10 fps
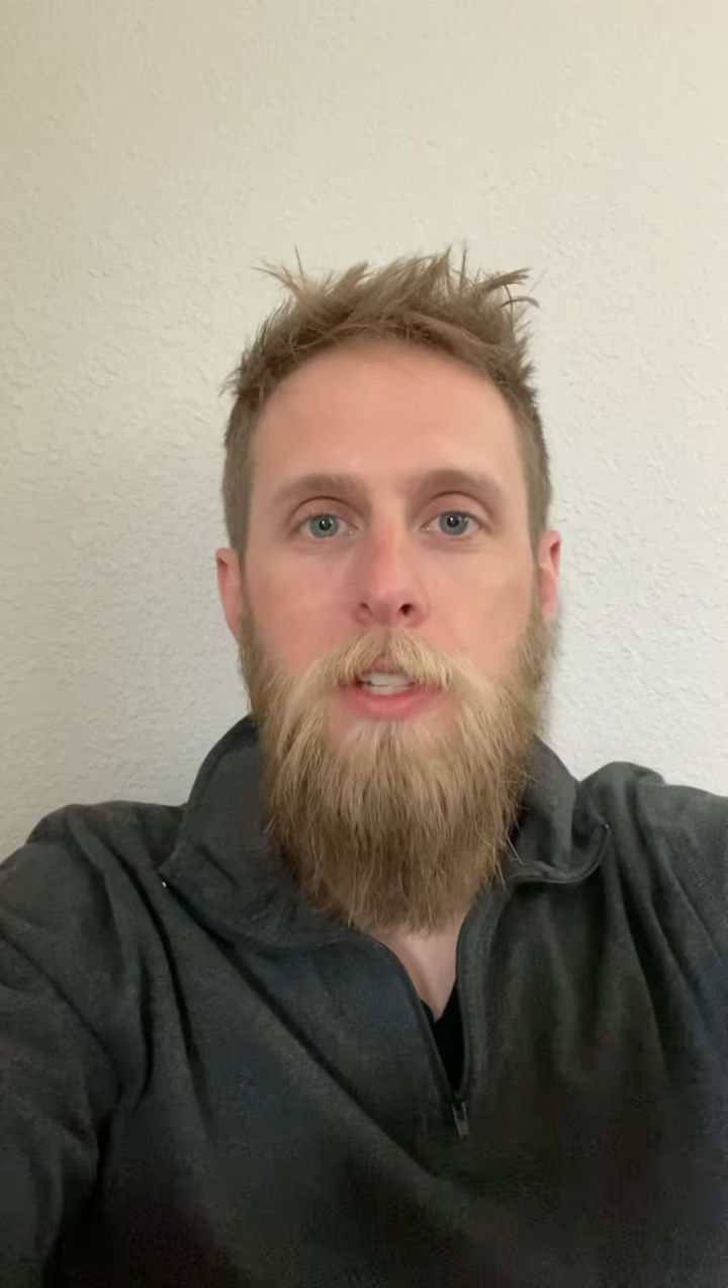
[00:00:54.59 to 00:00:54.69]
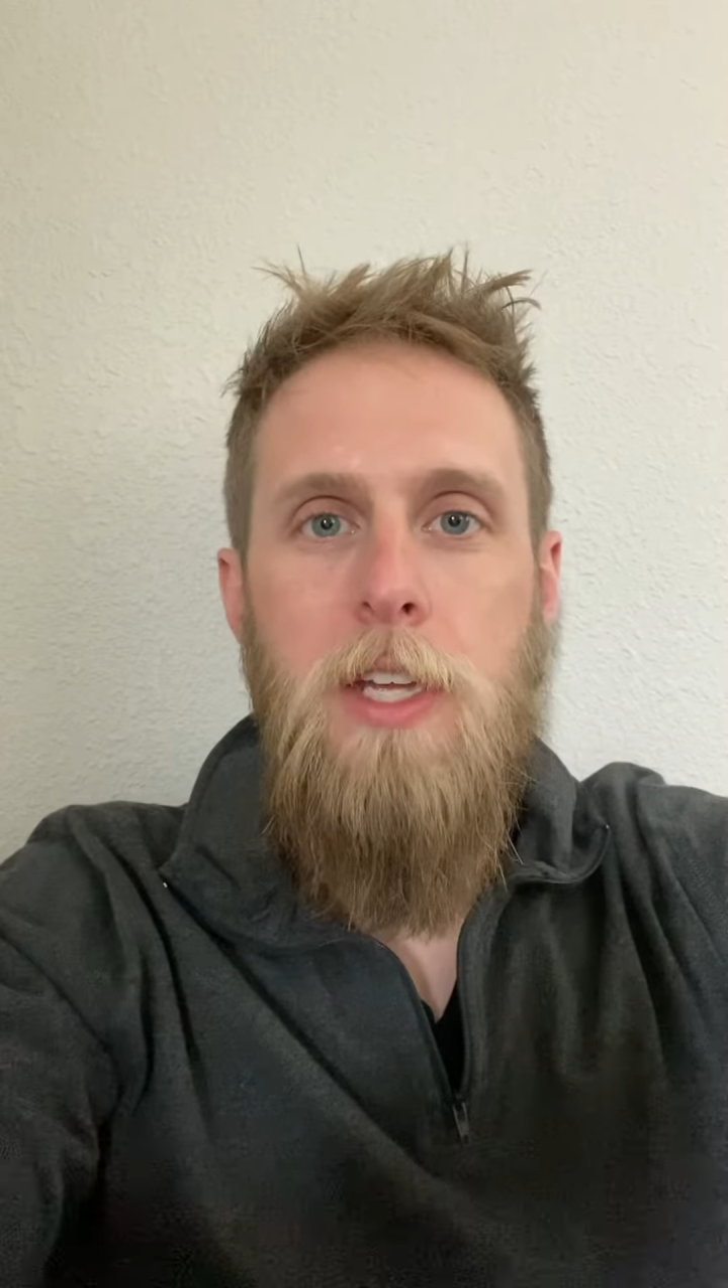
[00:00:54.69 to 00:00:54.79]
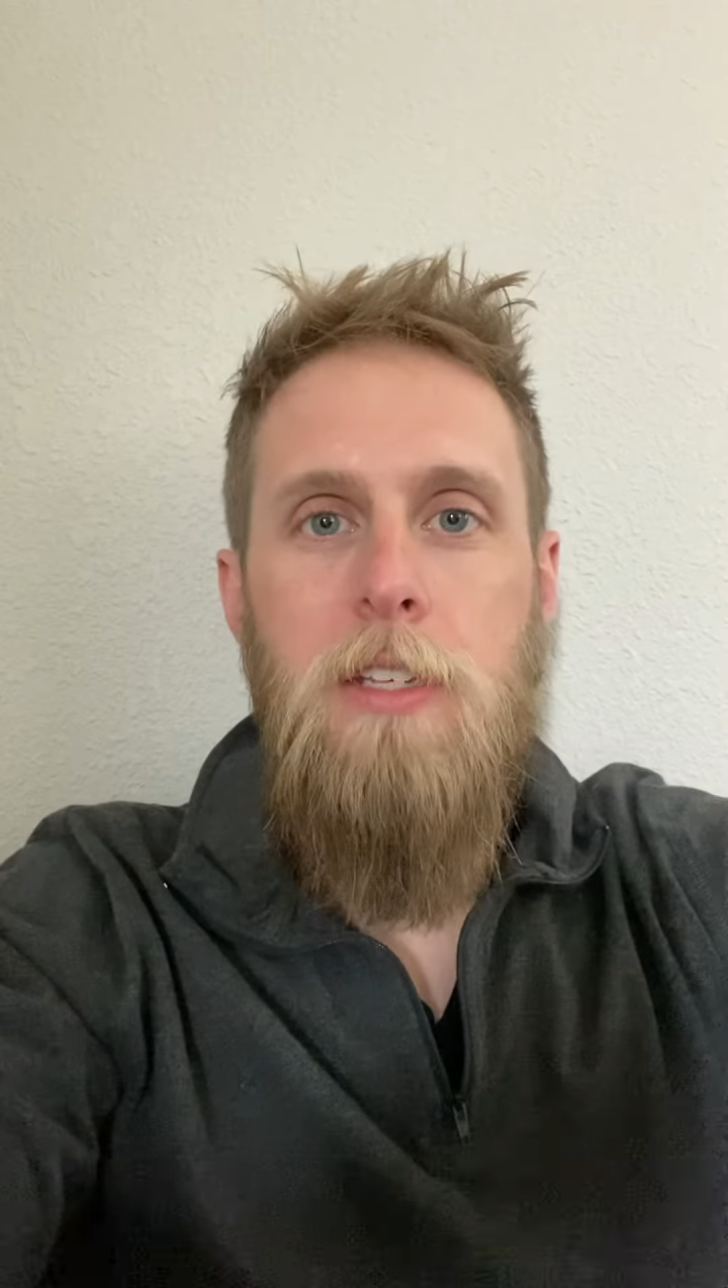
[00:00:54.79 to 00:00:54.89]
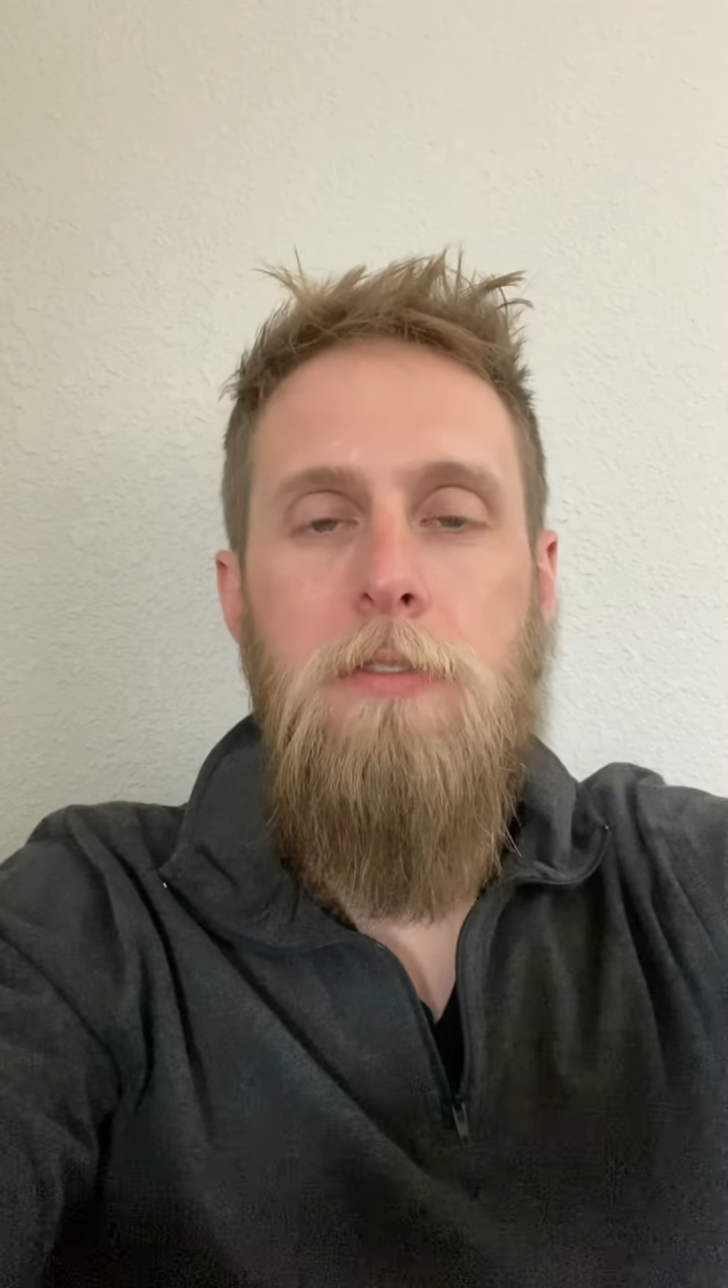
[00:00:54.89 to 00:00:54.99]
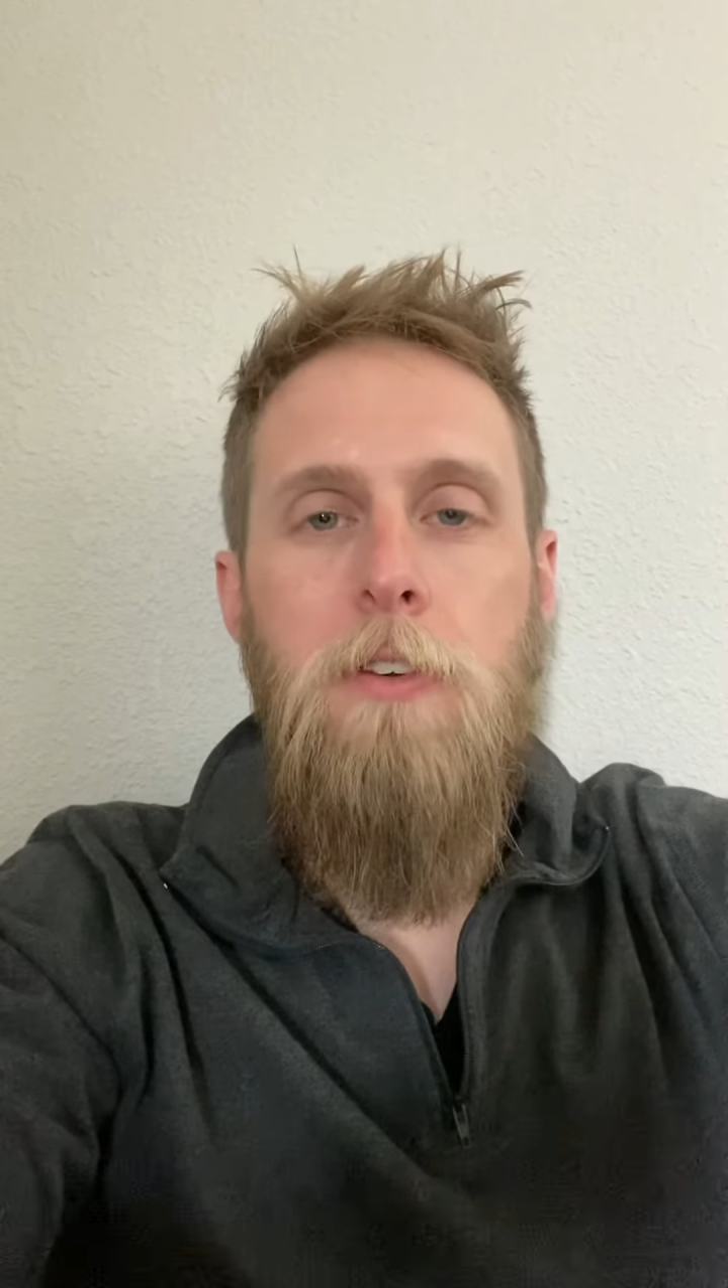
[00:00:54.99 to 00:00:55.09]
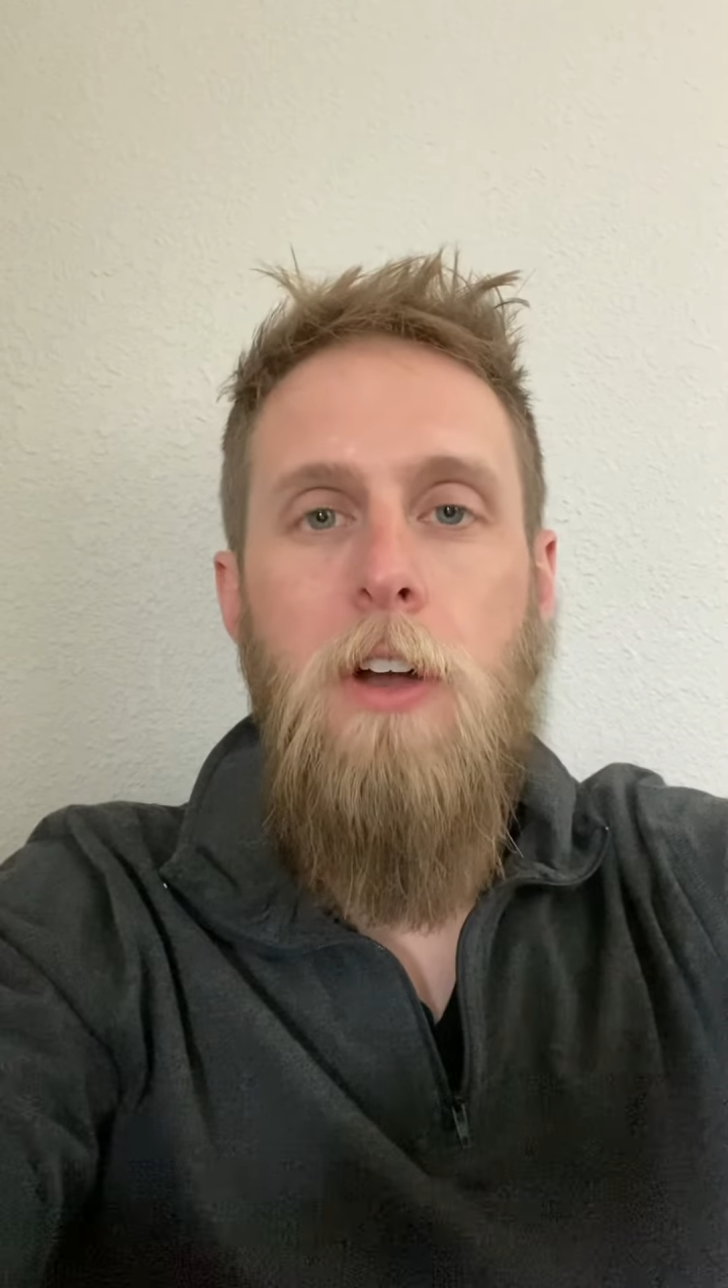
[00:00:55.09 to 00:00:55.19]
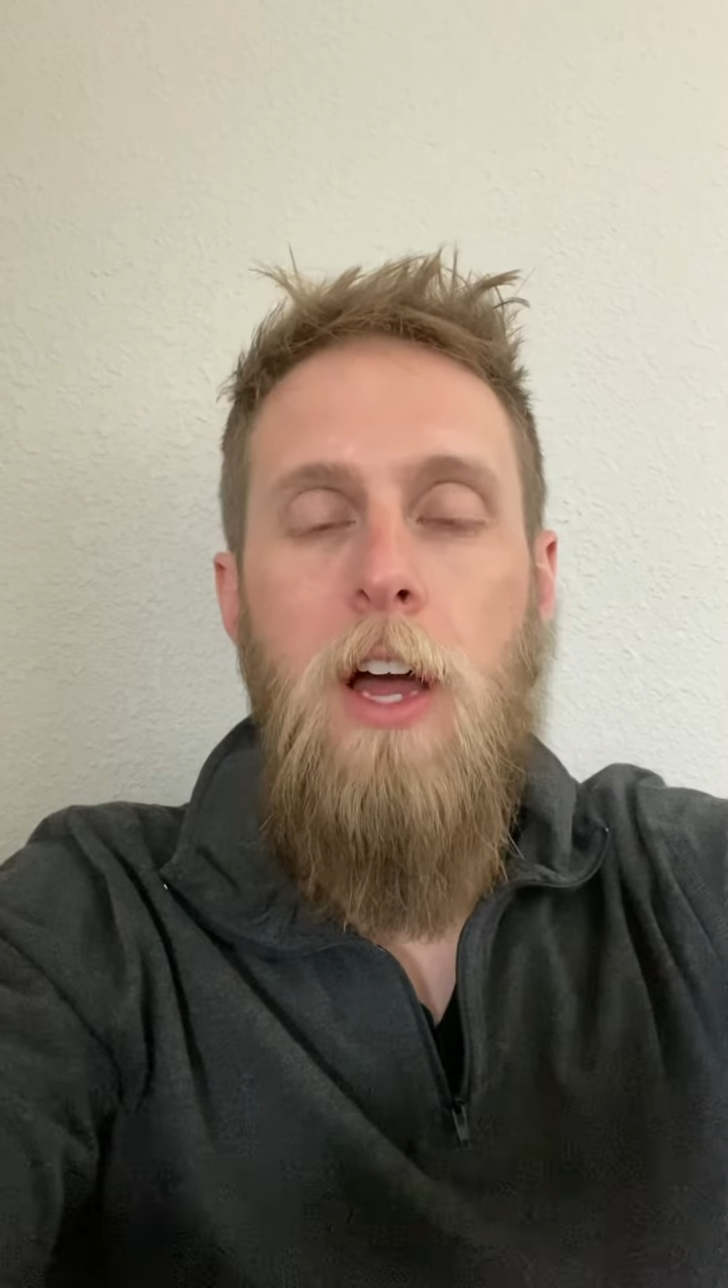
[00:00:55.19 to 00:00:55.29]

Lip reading: things for